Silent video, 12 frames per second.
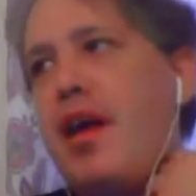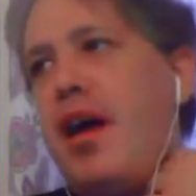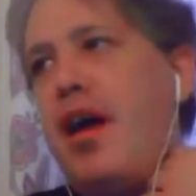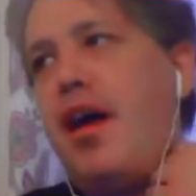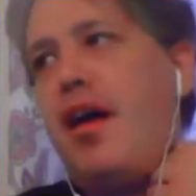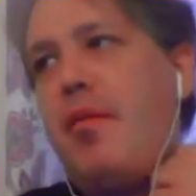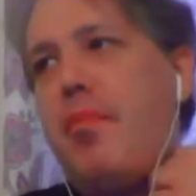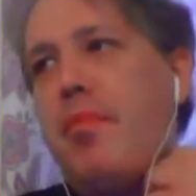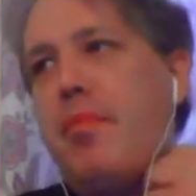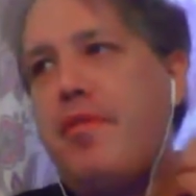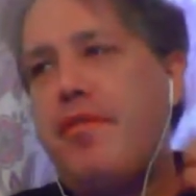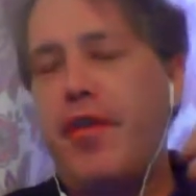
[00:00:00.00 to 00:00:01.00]

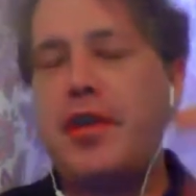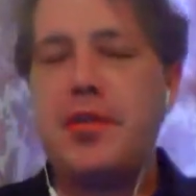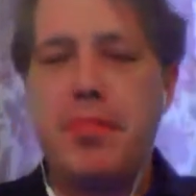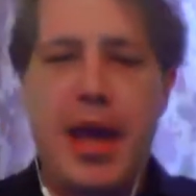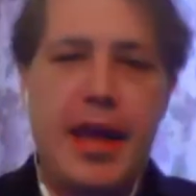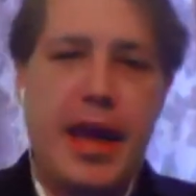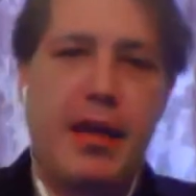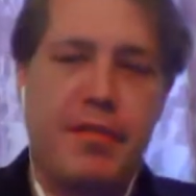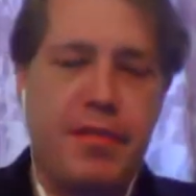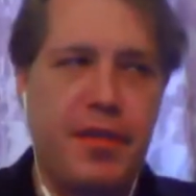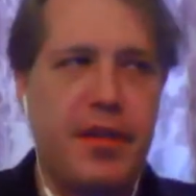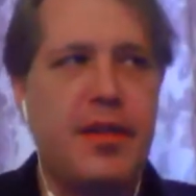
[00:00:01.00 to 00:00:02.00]
the French maid
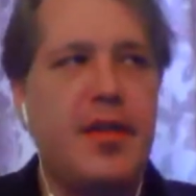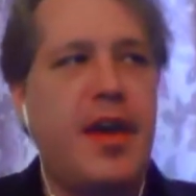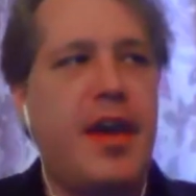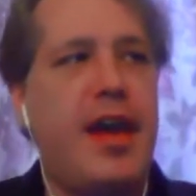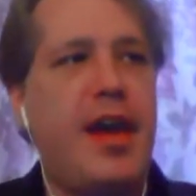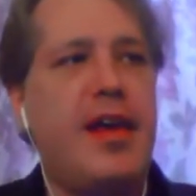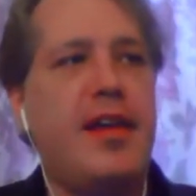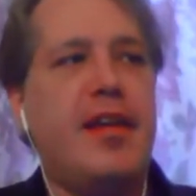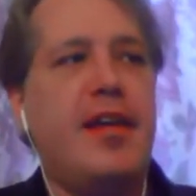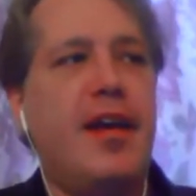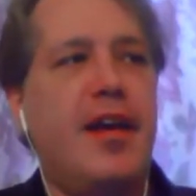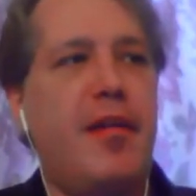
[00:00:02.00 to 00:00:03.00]
outfit, and
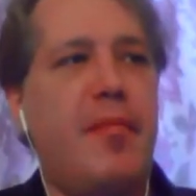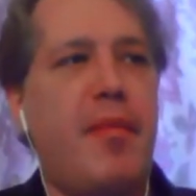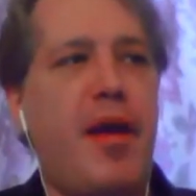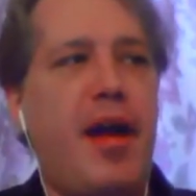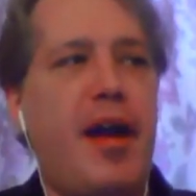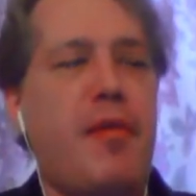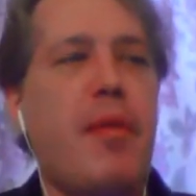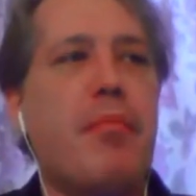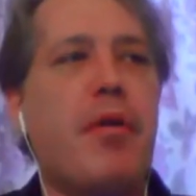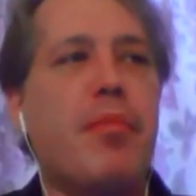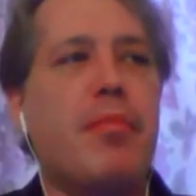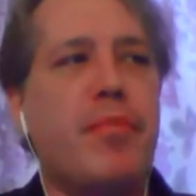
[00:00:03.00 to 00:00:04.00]
I
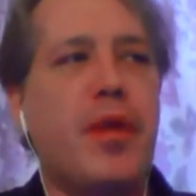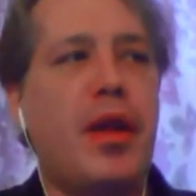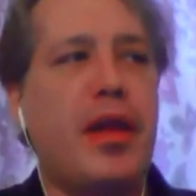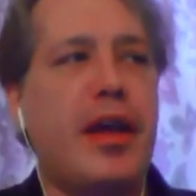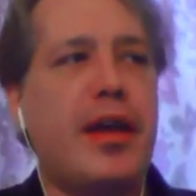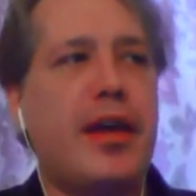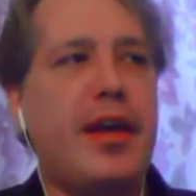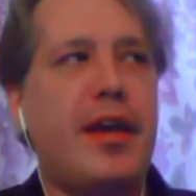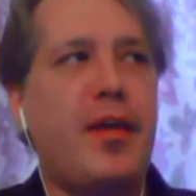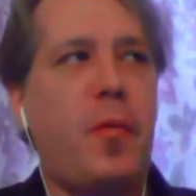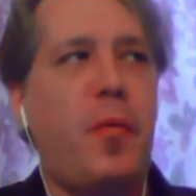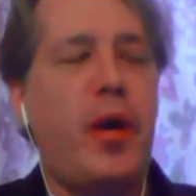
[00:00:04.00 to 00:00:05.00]
remember like
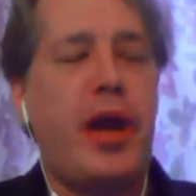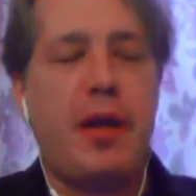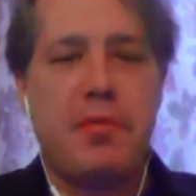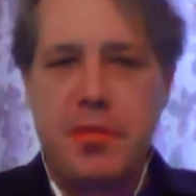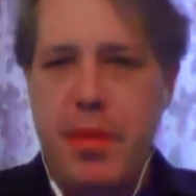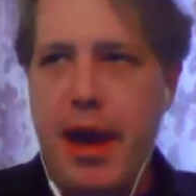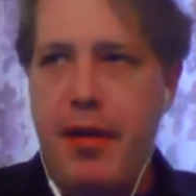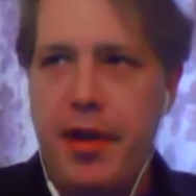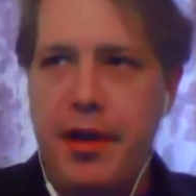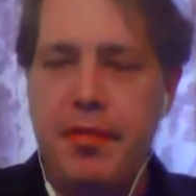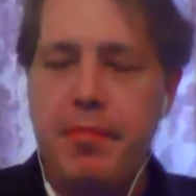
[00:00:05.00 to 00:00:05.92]
when I was married,